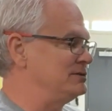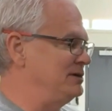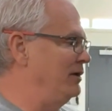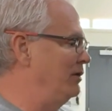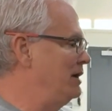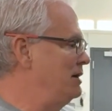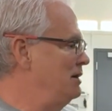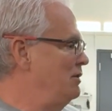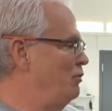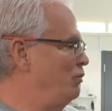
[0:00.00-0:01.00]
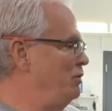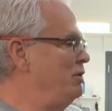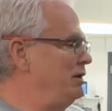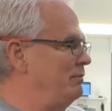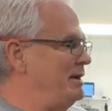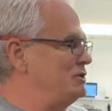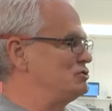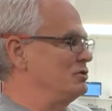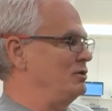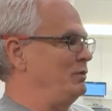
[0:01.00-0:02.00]
So we want to make
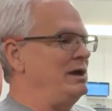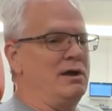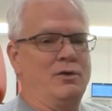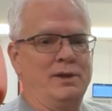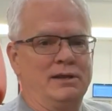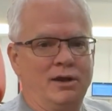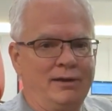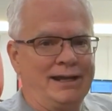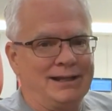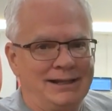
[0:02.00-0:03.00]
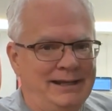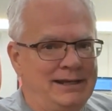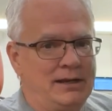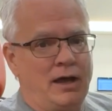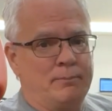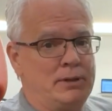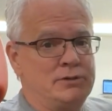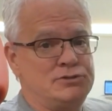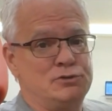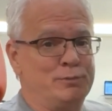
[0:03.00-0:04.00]
sure that we can go in, not only clean it up
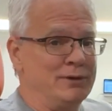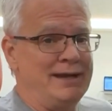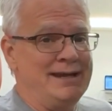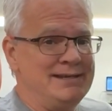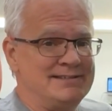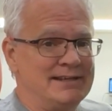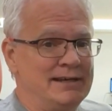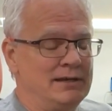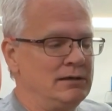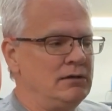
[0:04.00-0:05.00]
super easy,